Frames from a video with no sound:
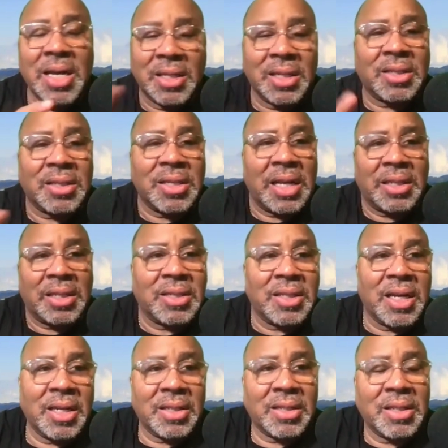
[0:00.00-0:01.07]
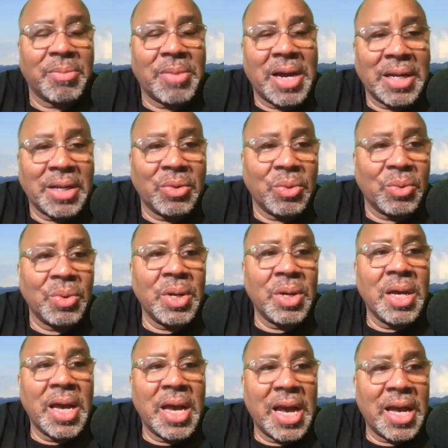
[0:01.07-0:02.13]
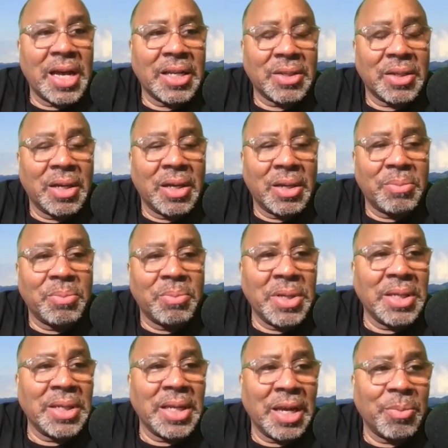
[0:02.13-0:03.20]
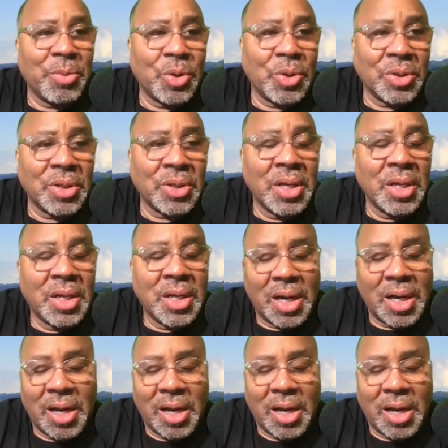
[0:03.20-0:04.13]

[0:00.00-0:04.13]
This is not to say that somebody who has uh, been labeled mm-hmm.